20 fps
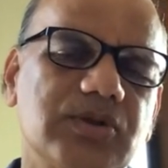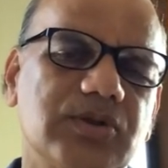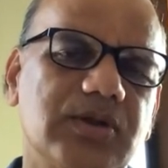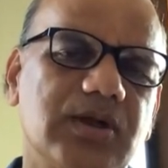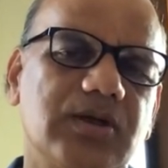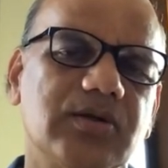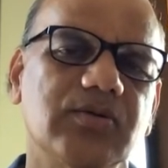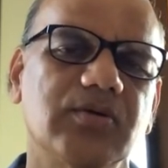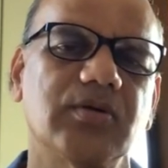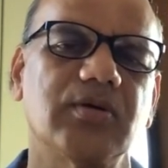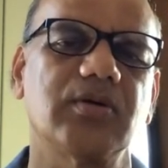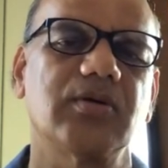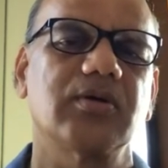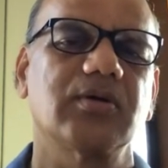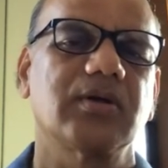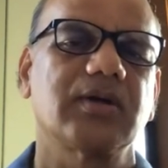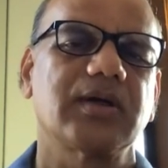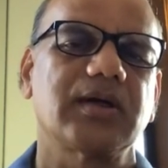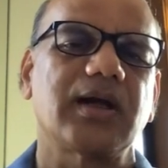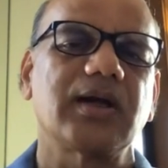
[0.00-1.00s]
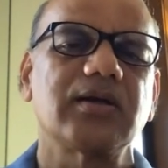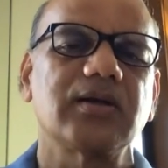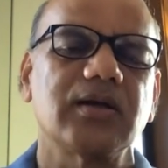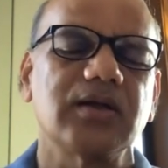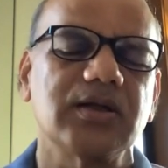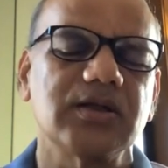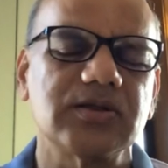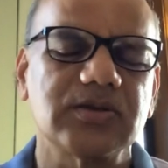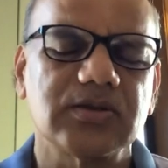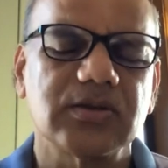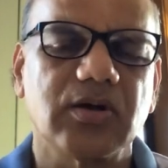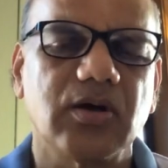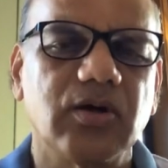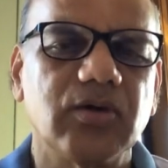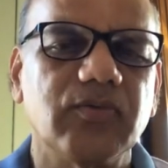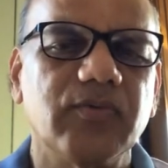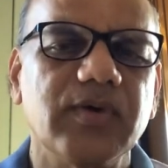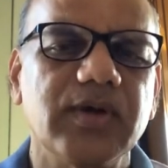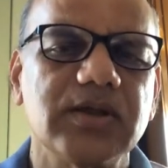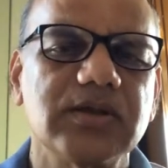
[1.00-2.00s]
that your crater is
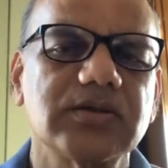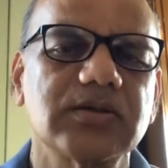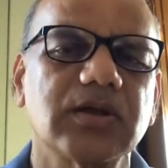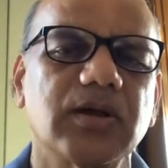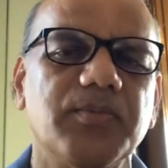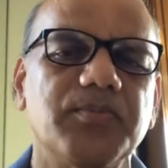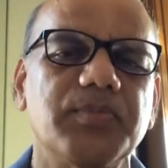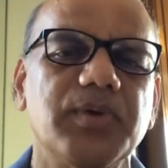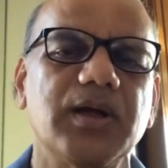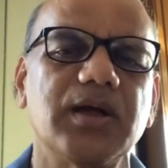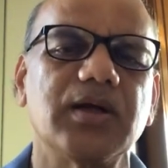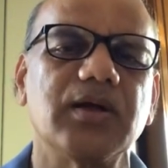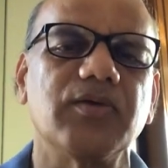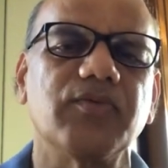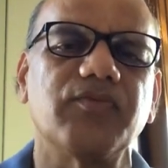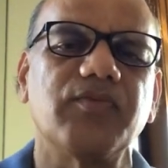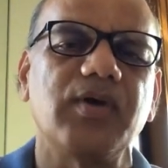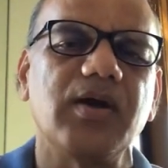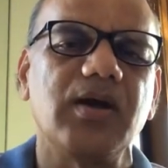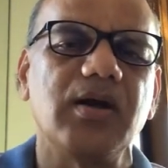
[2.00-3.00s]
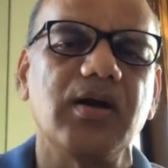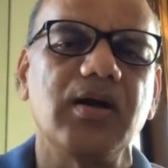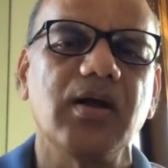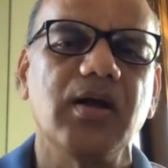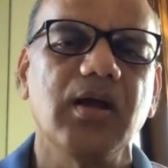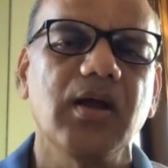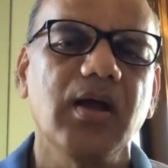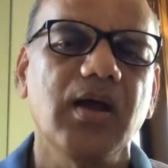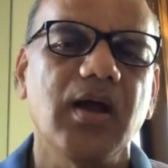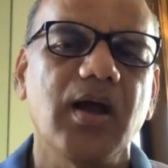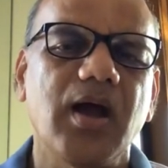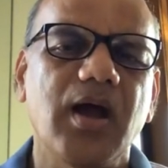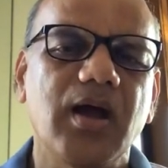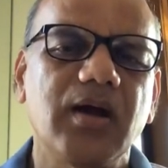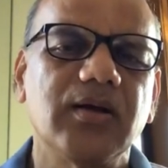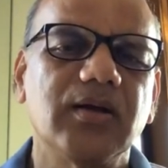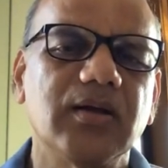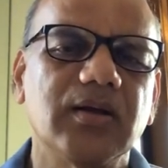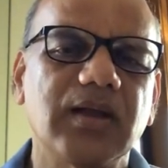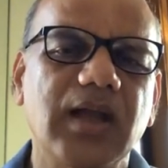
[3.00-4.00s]
always completely filled,
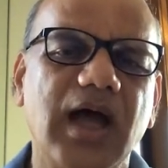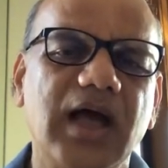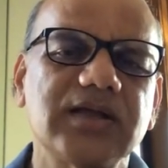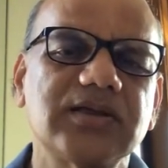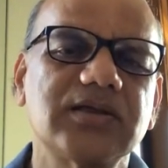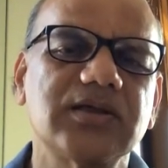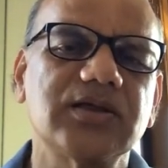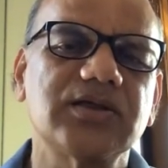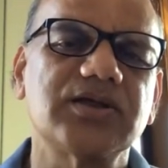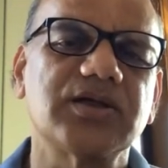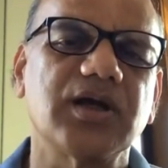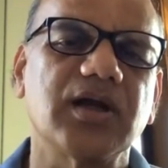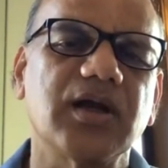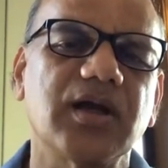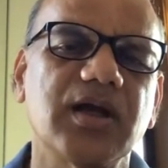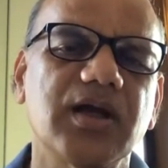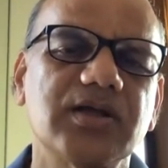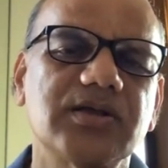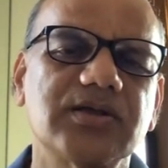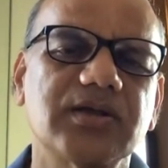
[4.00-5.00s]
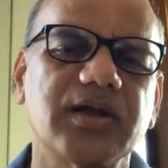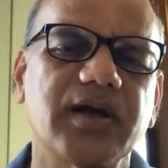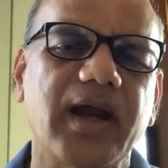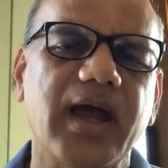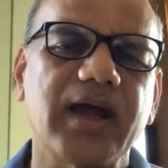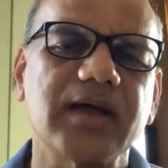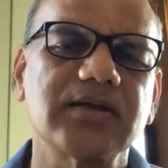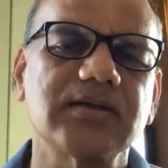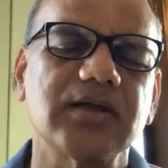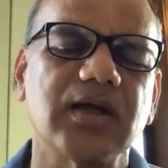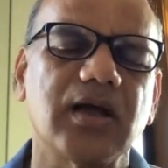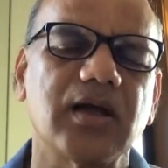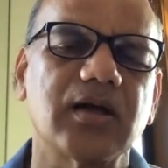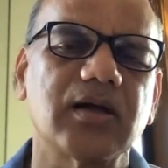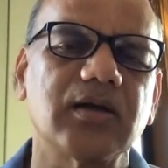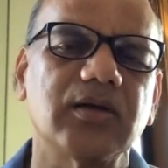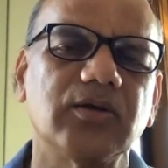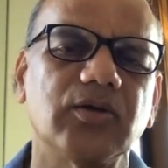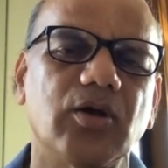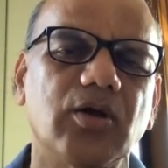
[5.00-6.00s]
and the last shrinkage cracks are
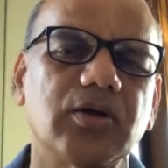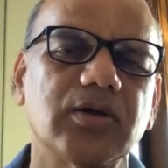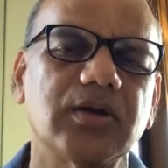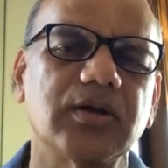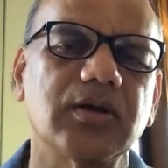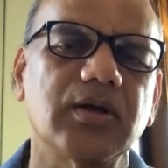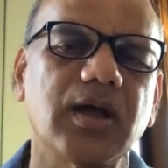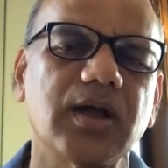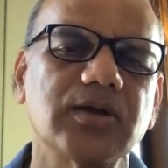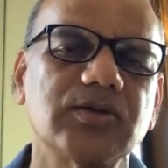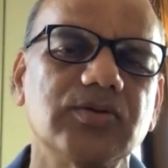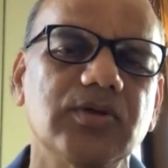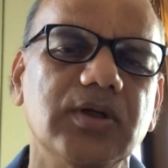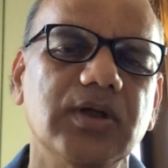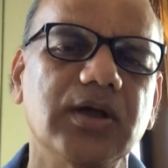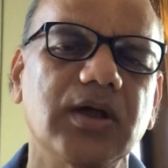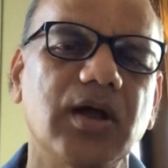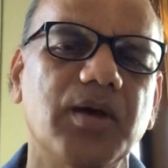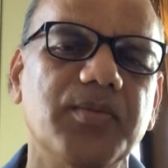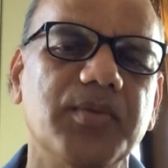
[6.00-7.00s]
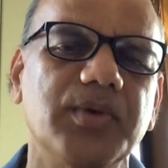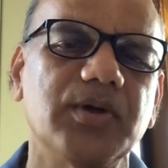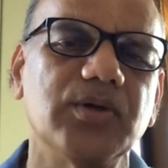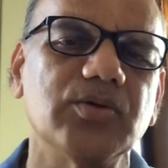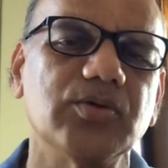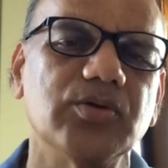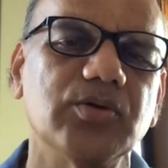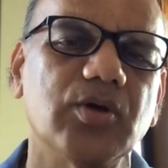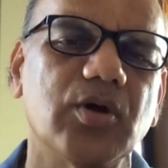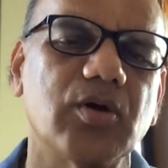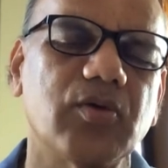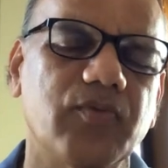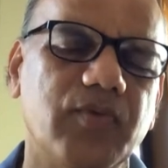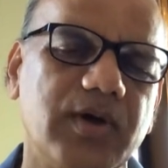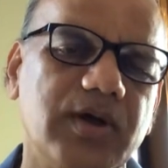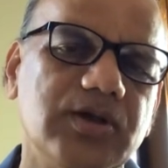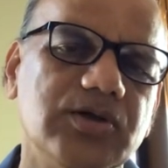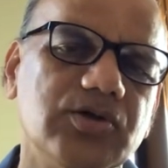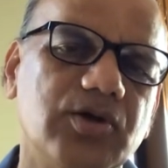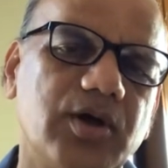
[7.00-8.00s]
not actually come into your
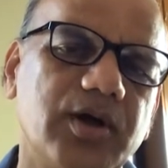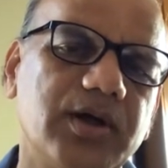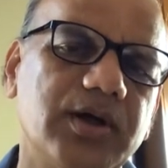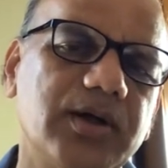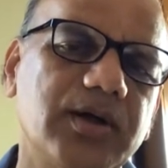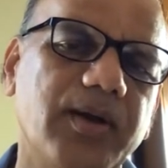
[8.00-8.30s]
weld joint.